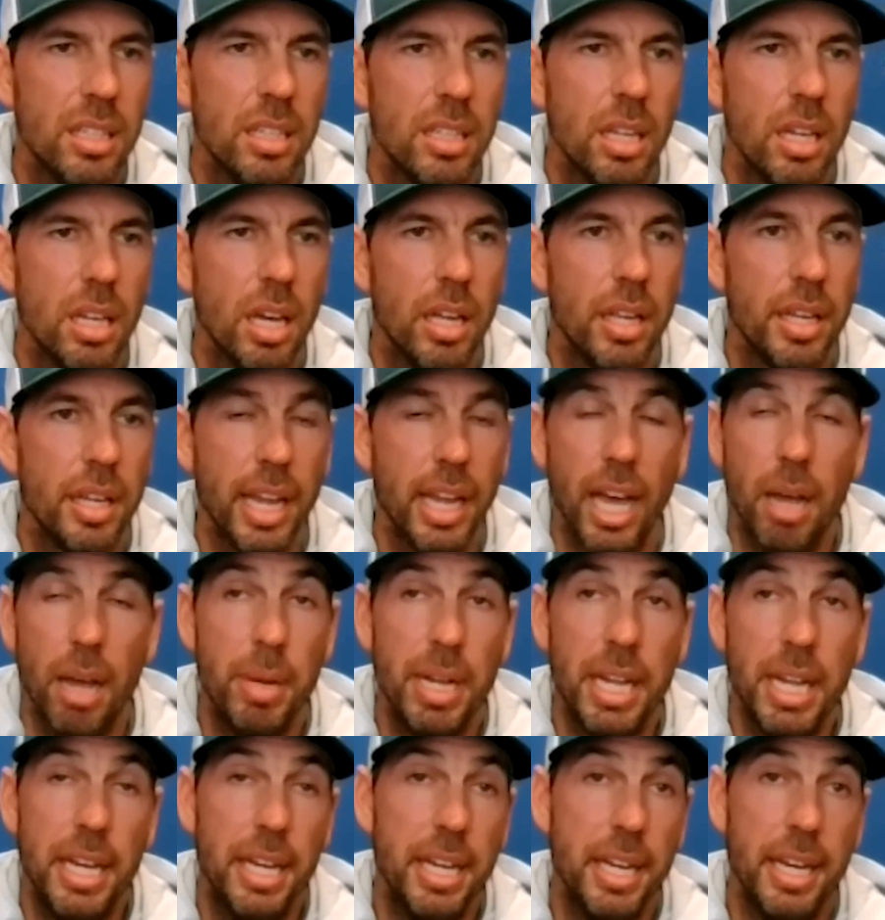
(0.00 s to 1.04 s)
the other, last I
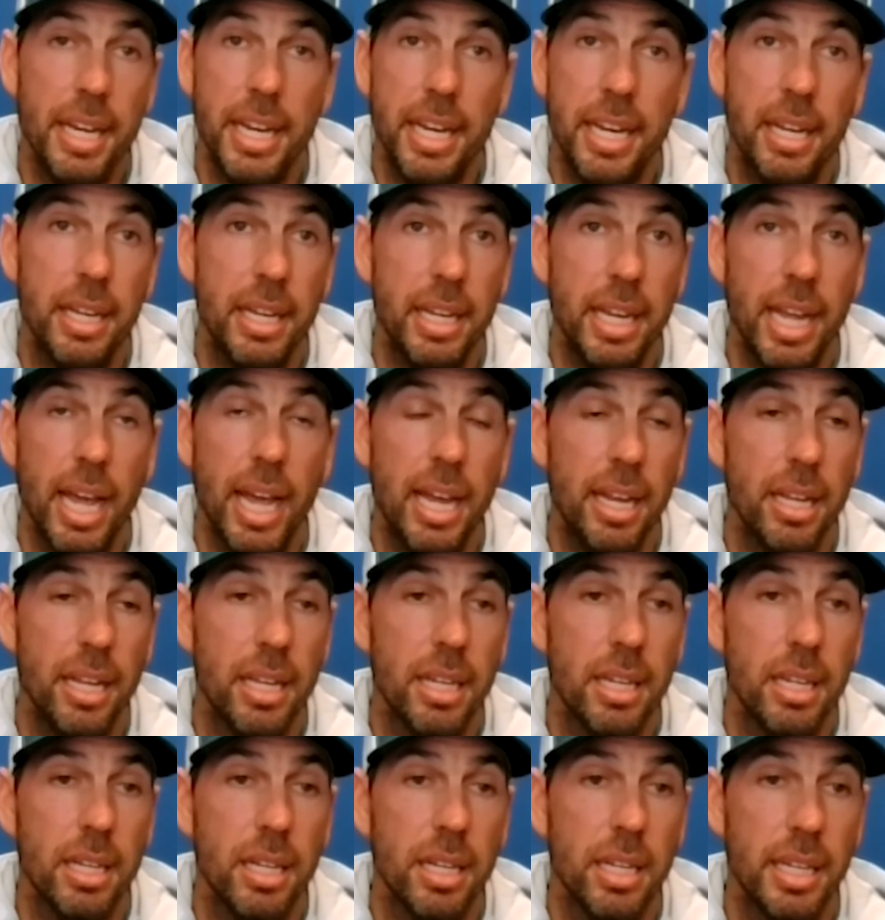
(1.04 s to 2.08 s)
mean, night he, he, can handle?
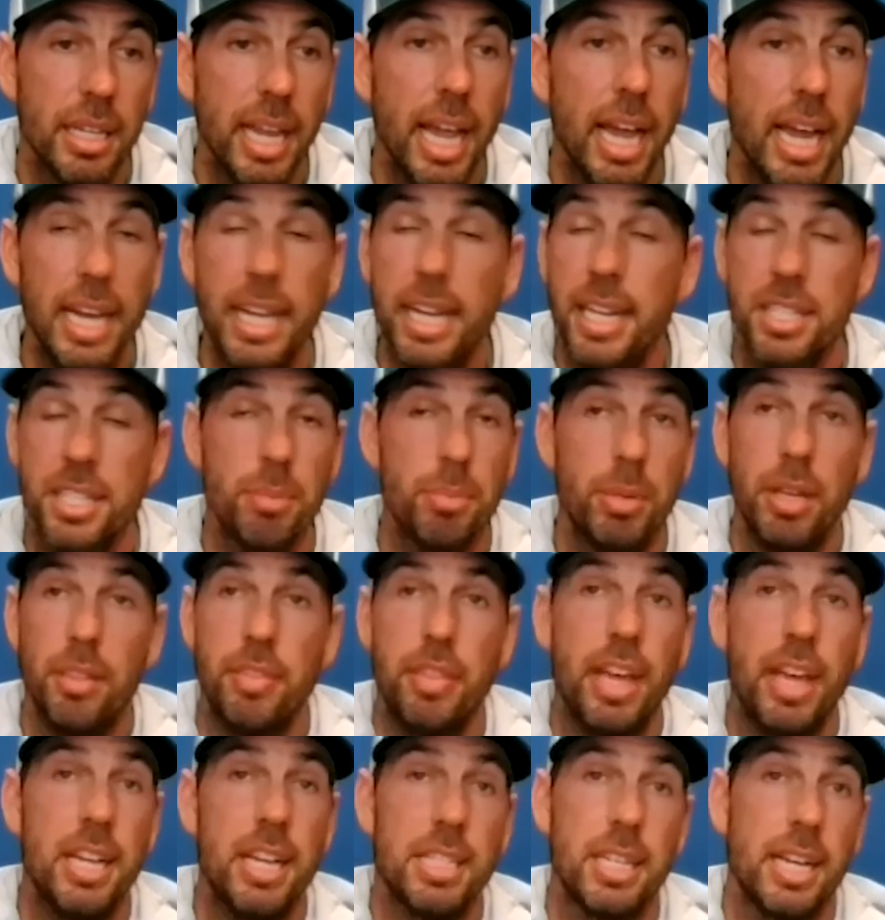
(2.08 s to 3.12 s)
Yeah, yeah, he did some good things.